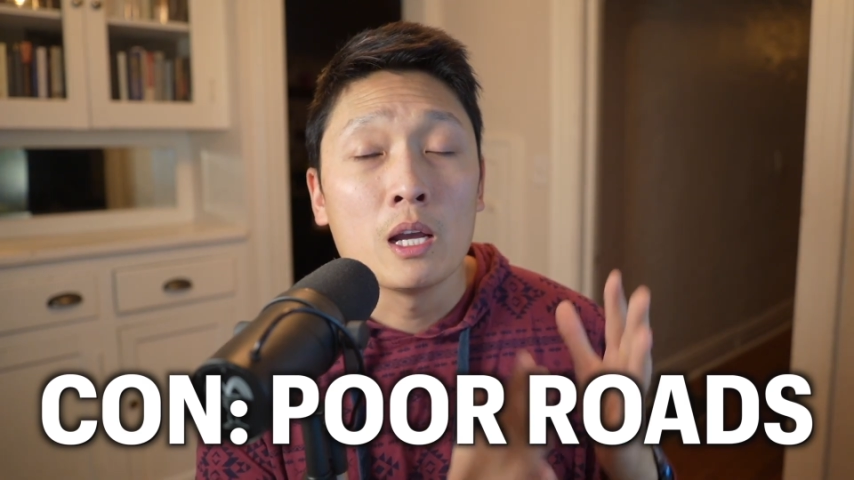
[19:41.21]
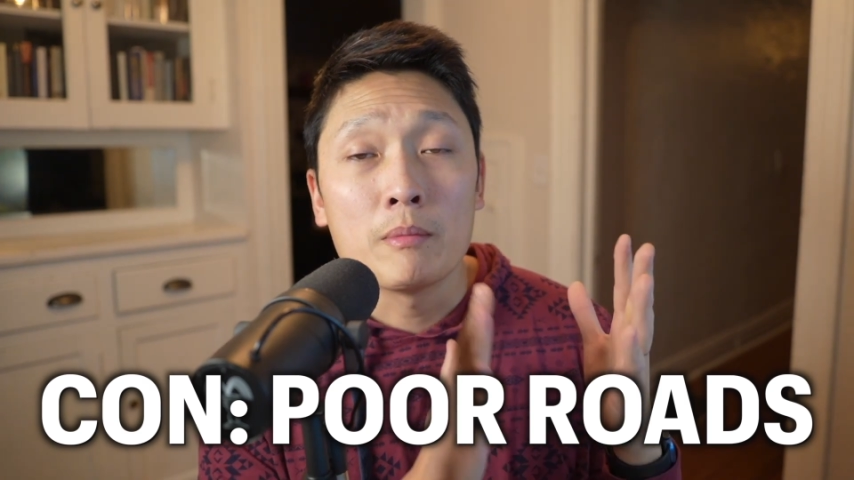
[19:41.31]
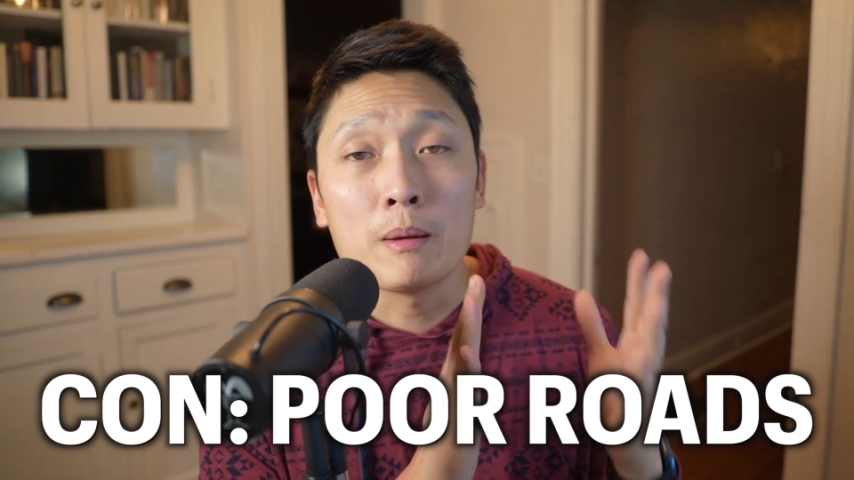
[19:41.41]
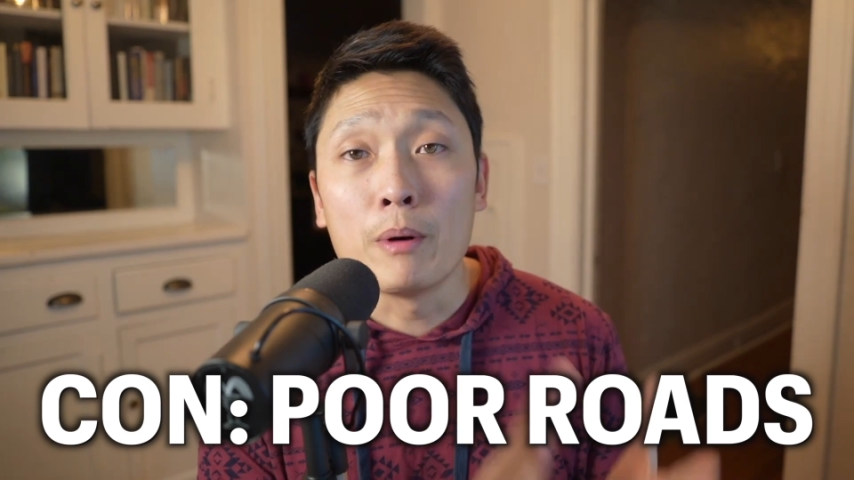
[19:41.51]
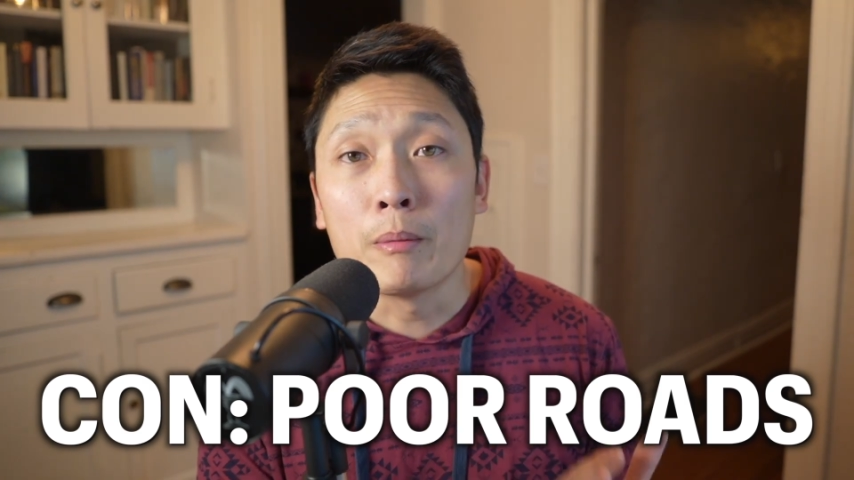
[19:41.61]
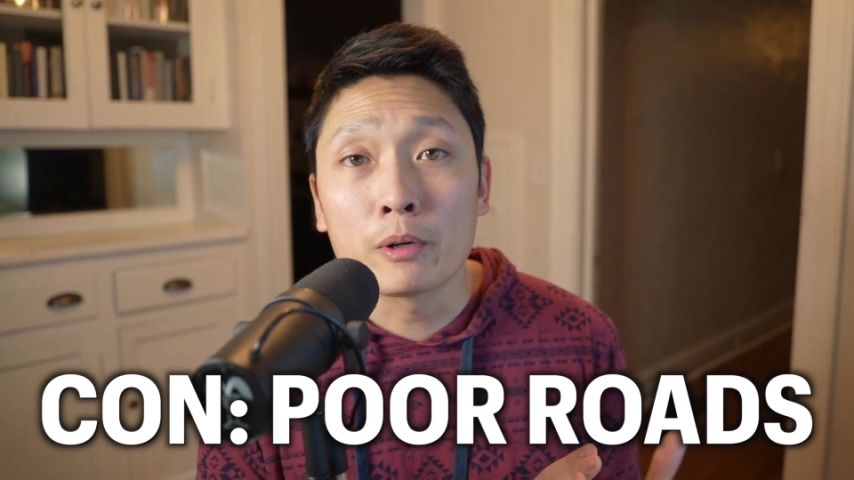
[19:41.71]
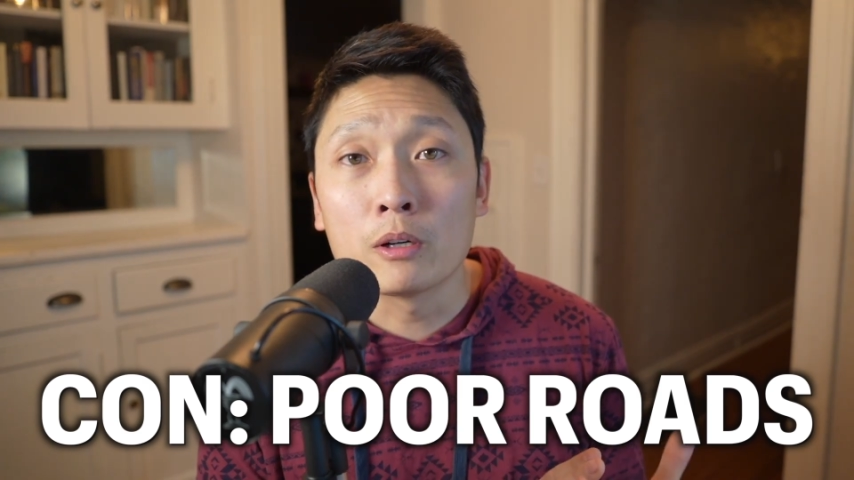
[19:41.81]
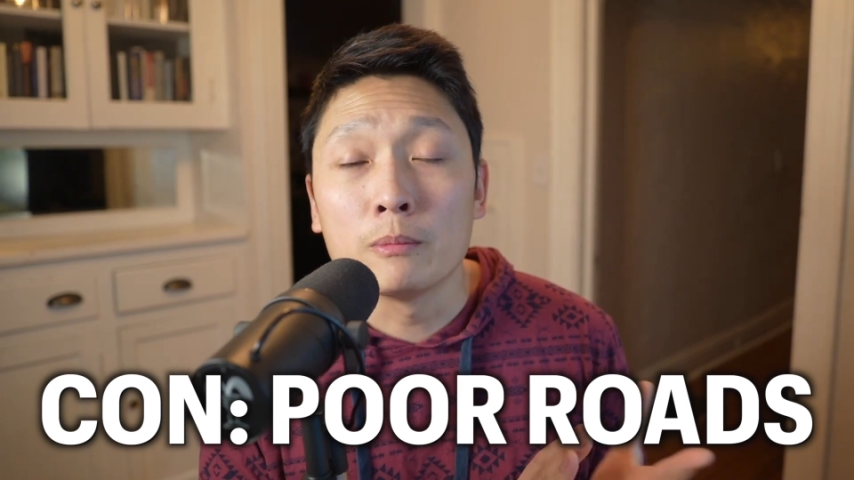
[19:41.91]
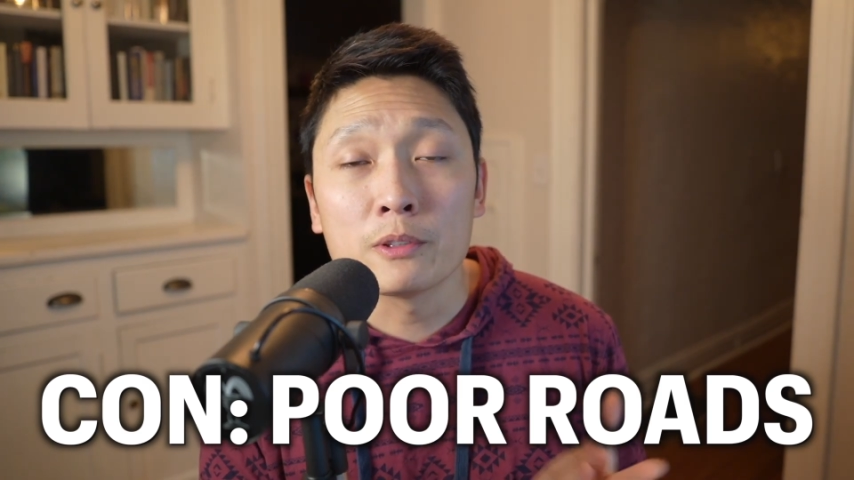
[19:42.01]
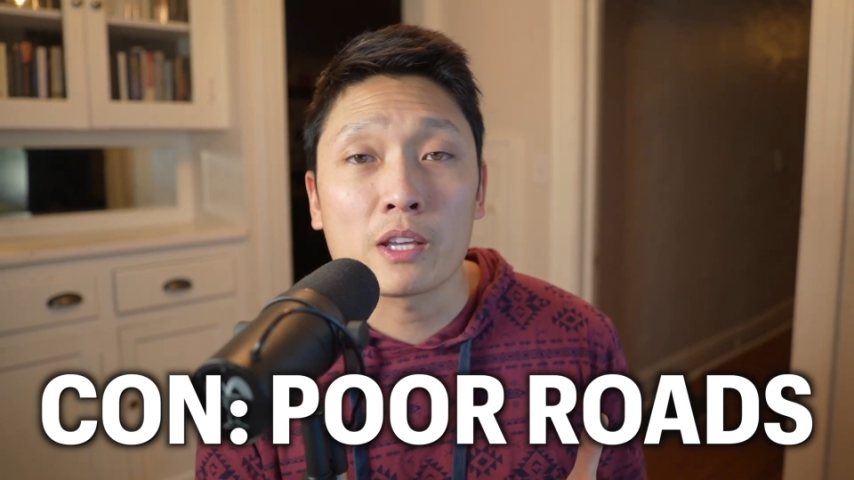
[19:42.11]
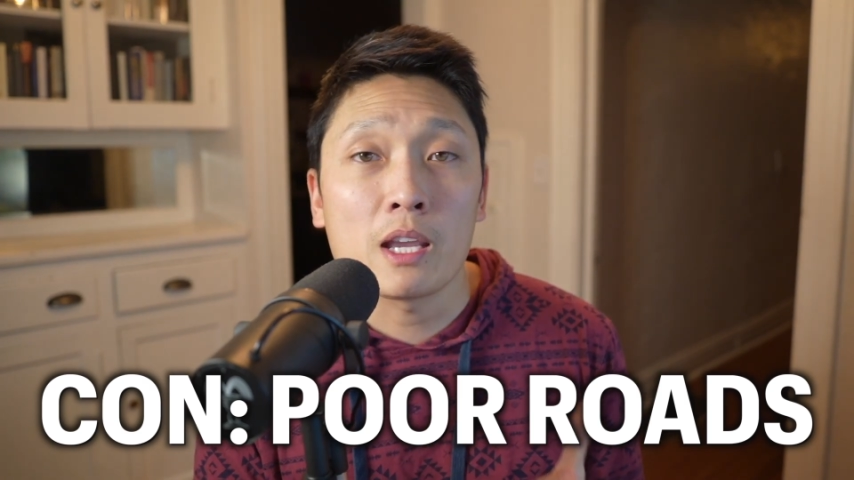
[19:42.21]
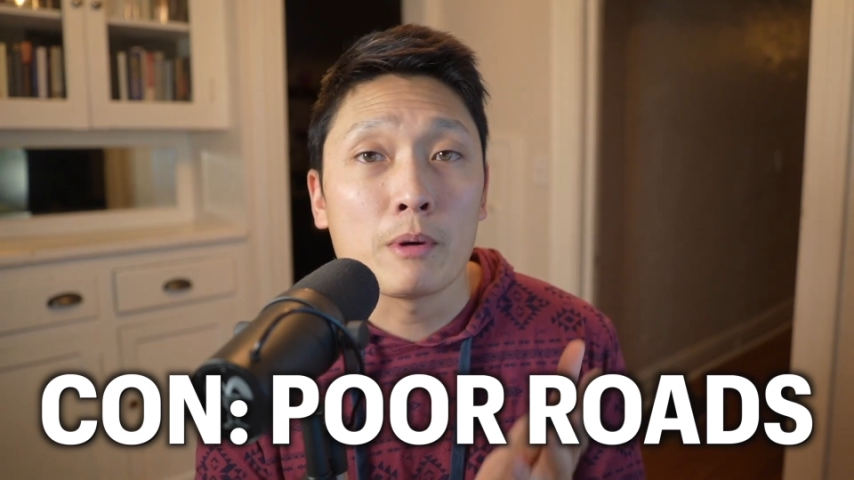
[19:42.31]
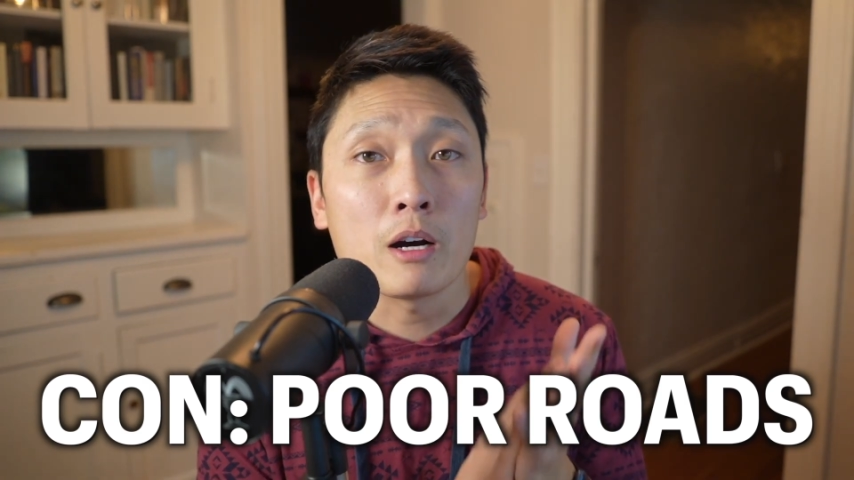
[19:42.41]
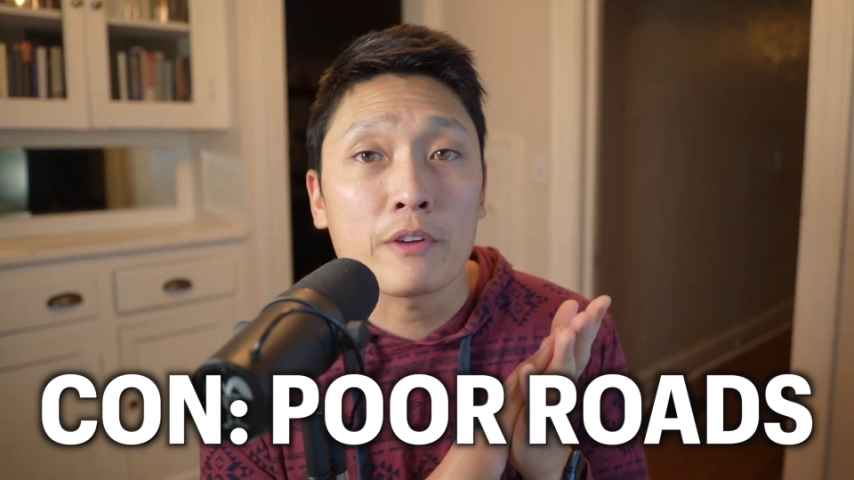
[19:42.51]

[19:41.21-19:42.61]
My bumper almost came off